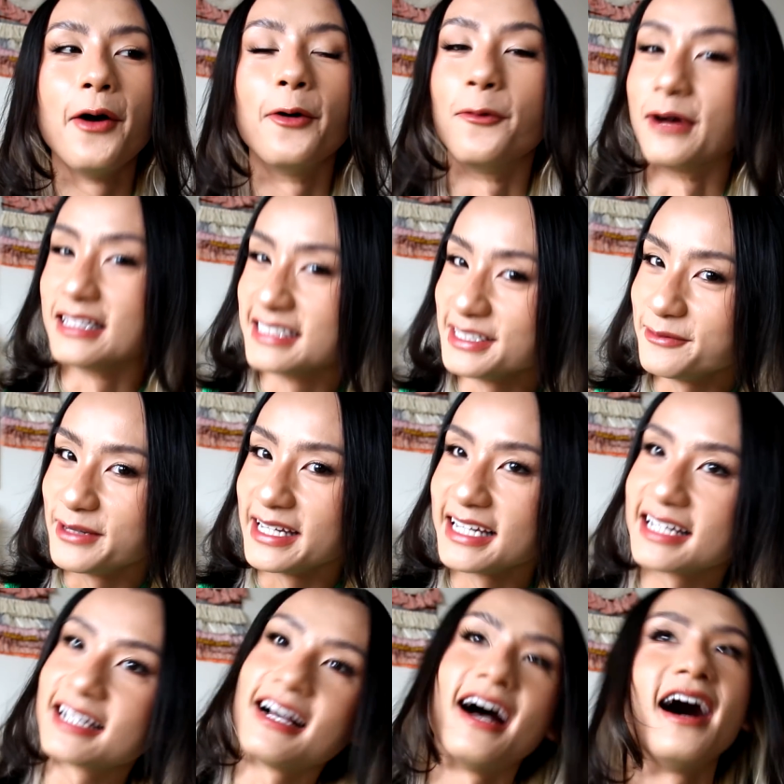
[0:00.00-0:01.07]
once a
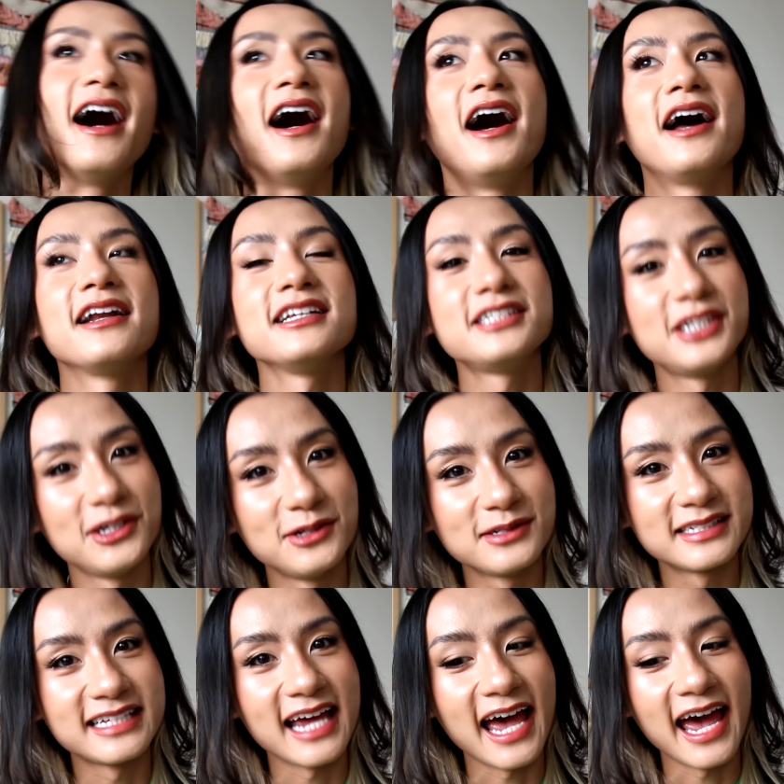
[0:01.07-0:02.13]
week on a
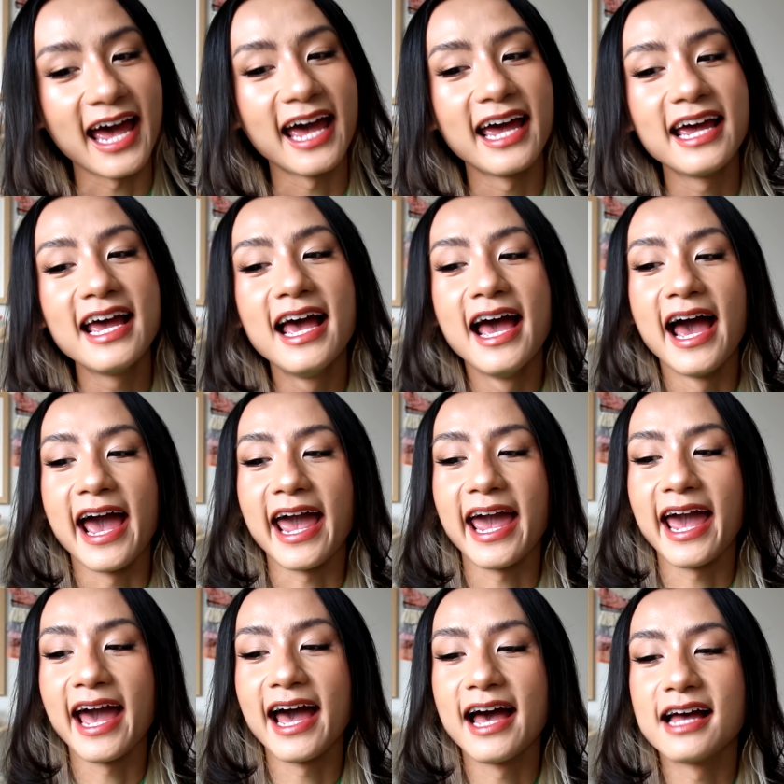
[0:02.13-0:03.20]
Tuesday.
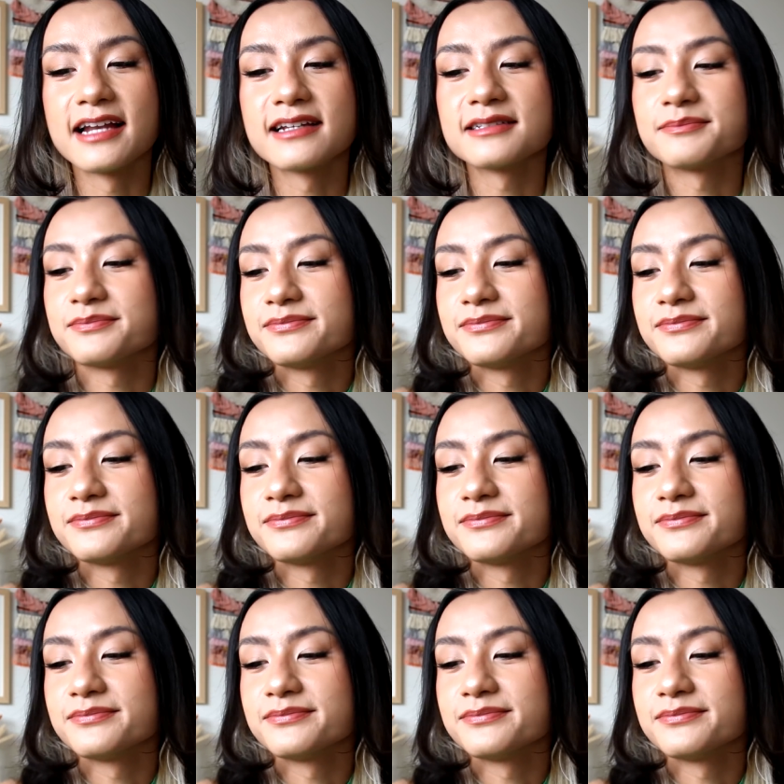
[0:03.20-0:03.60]
And